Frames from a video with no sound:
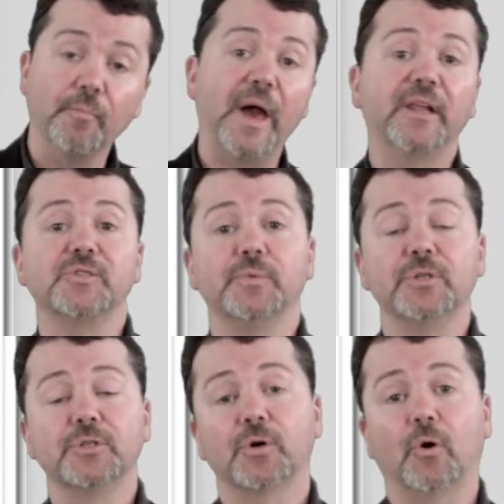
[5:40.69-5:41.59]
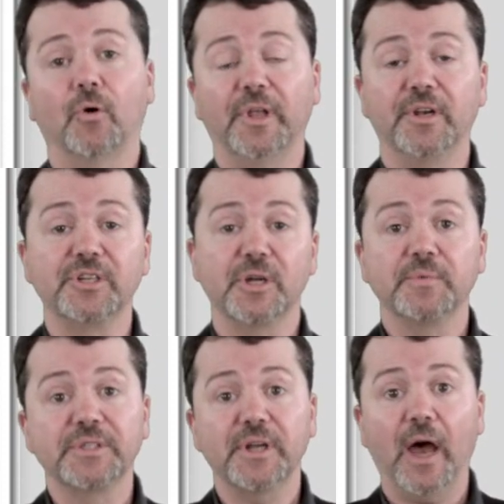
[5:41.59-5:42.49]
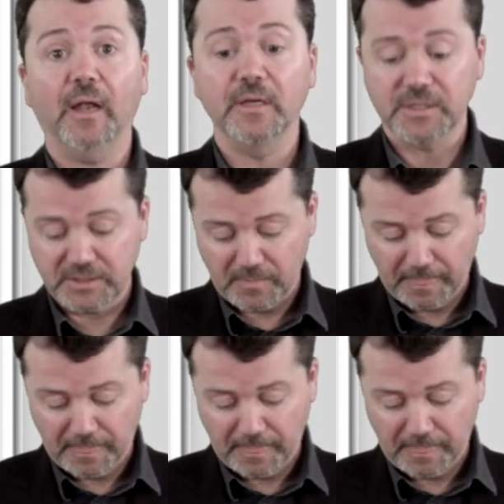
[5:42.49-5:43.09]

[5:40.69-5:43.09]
management or leadership style is.